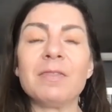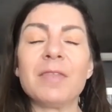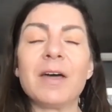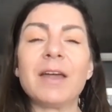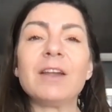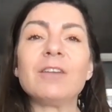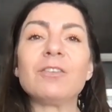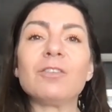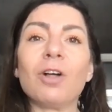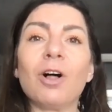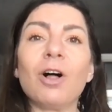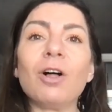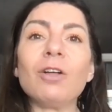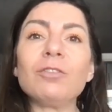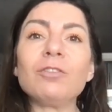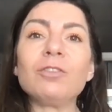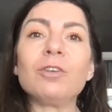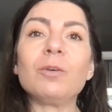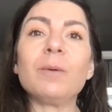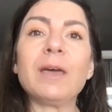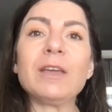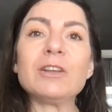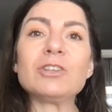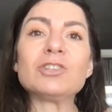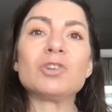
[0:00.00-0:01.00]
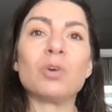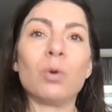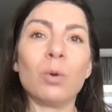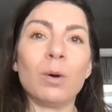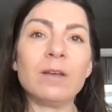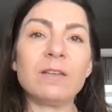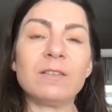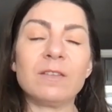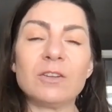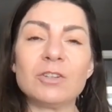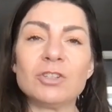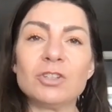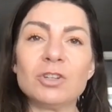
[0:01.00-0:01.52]
that is also a
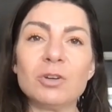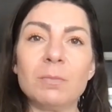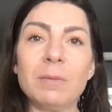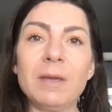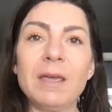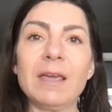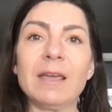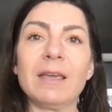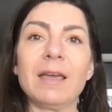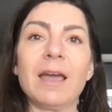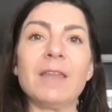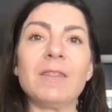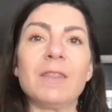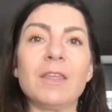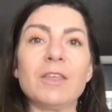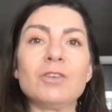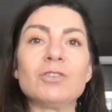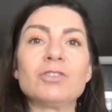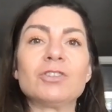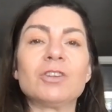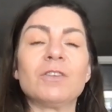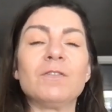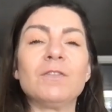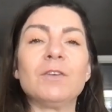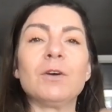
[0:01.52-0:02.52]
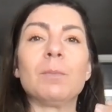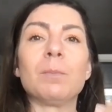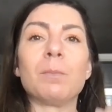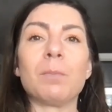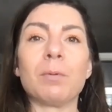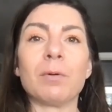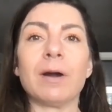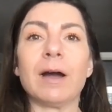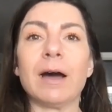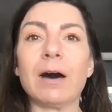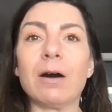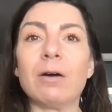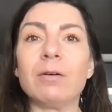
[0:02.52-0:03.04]
choice that you make and that you should feel
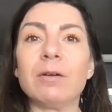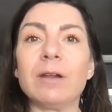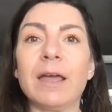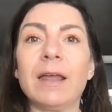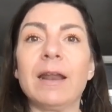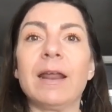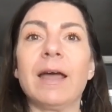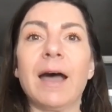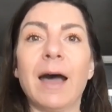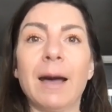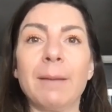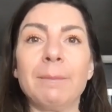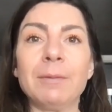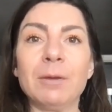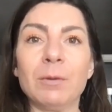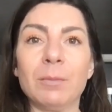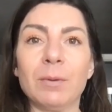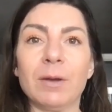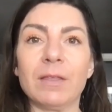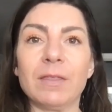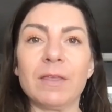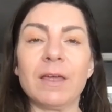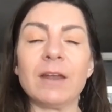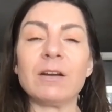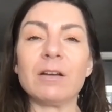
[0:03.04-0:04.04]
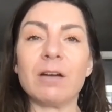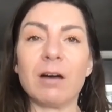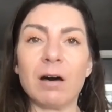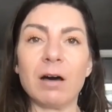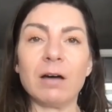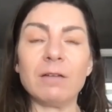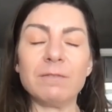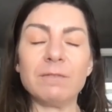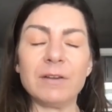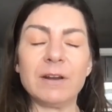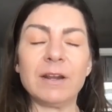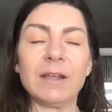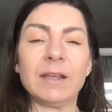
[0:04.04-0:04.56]
proud and happy with and
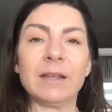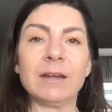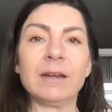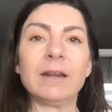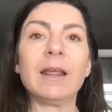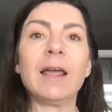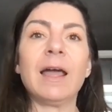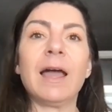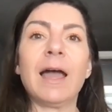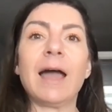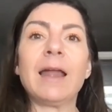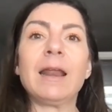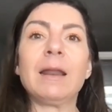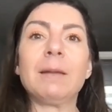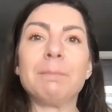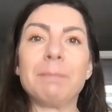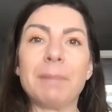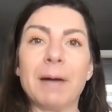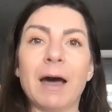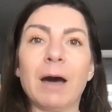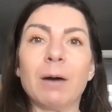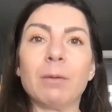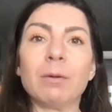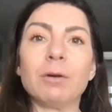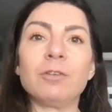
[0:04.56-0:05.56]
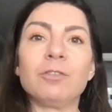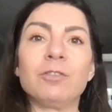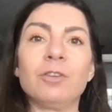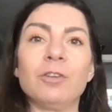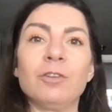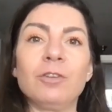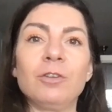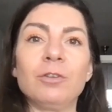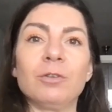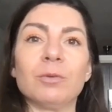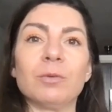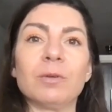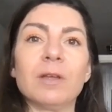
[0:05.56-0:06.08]
confident in and empowered to
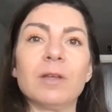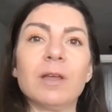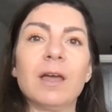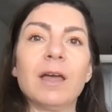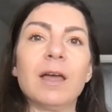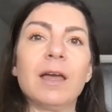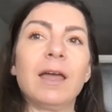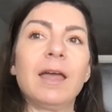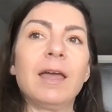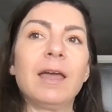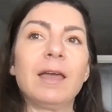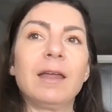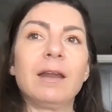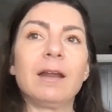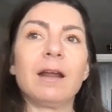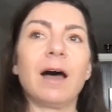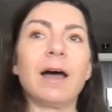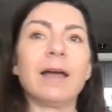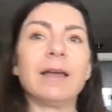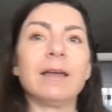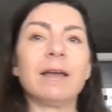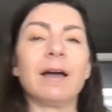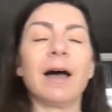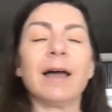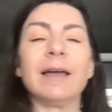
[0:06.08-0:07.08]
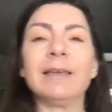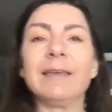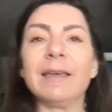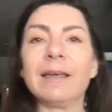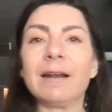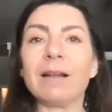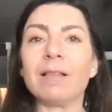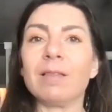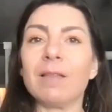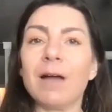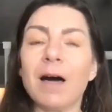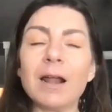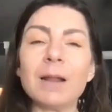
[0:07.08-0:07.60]
do. And I, I get
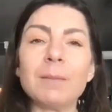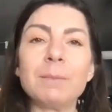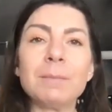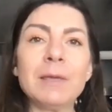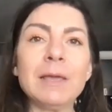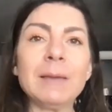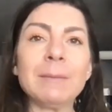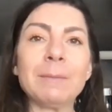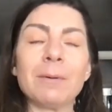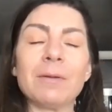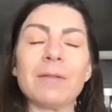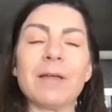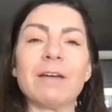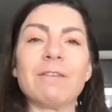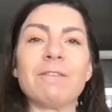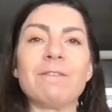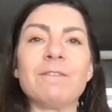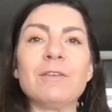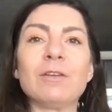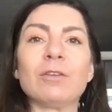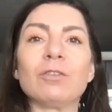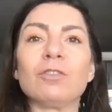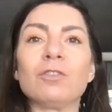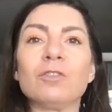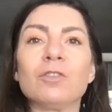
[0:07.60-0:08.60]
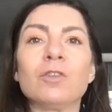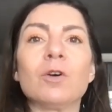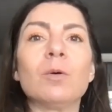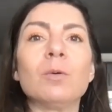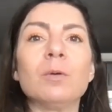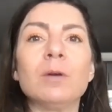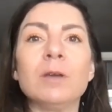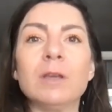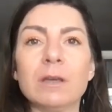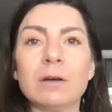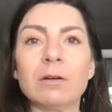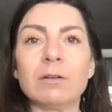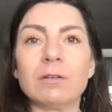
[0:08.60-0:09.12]
a lot of people that feel so
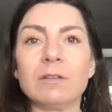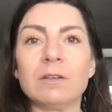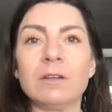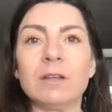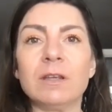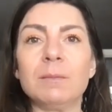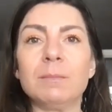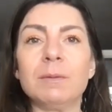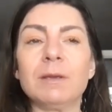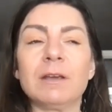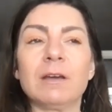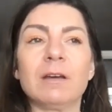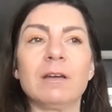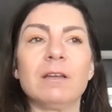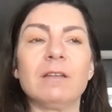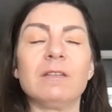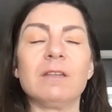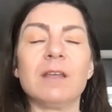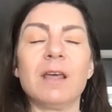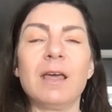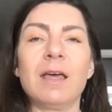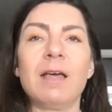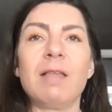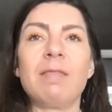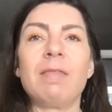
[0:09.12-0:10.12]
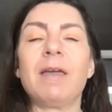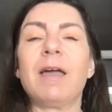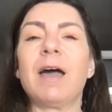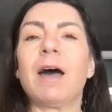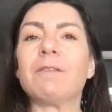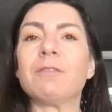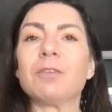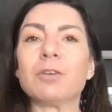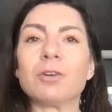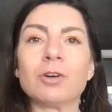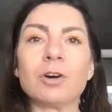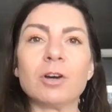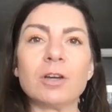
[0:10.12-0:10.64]
guilty because they
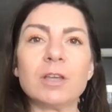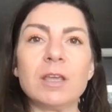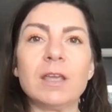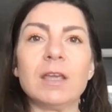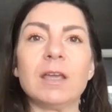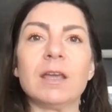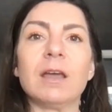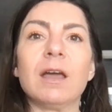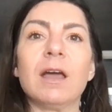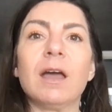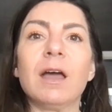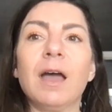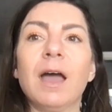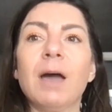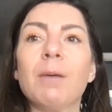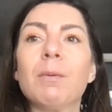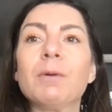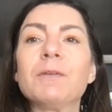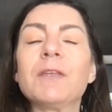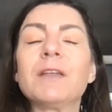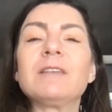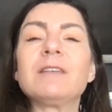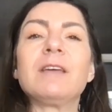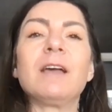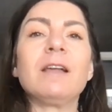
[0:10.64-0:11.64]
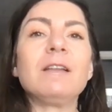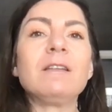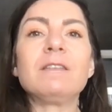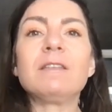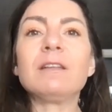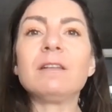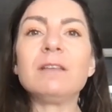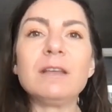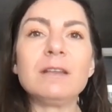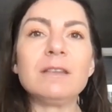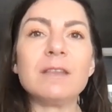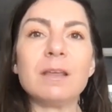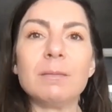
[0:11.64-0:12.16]
have a cookie. And what that tends to
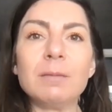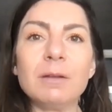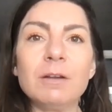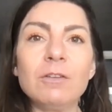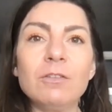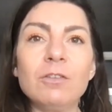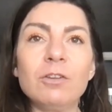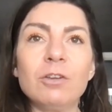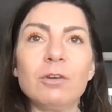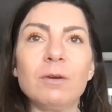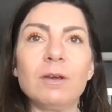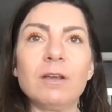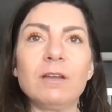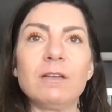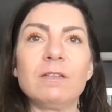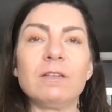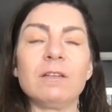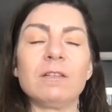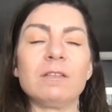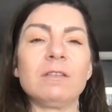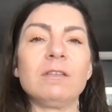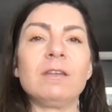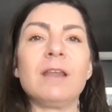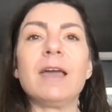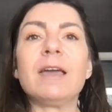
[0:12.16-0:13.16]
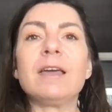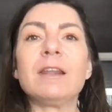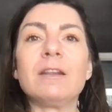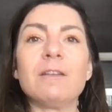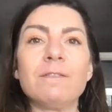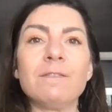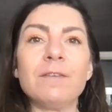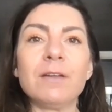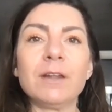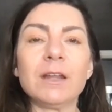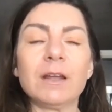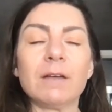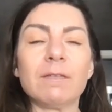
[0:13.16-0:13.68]
lead them into is this
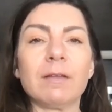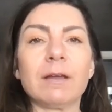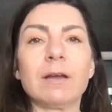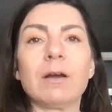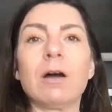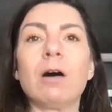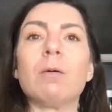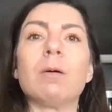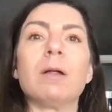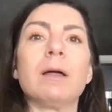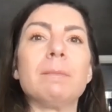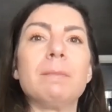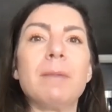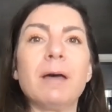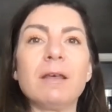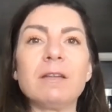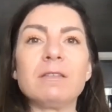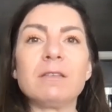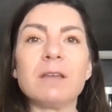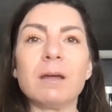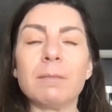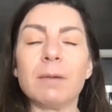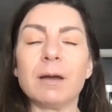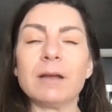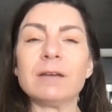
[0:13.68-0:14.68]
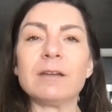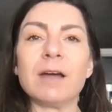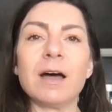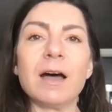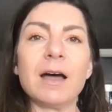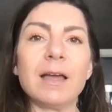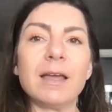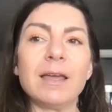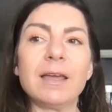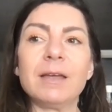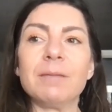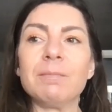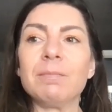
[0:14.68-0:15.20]
negative feeling of like, oh, I messed up my
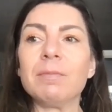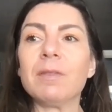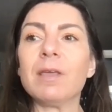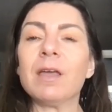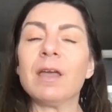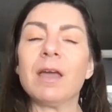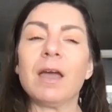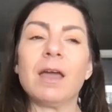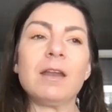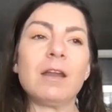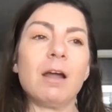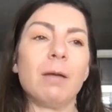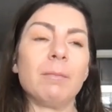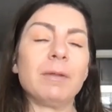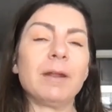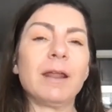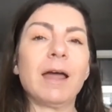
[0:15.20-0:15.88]
diet and now I'm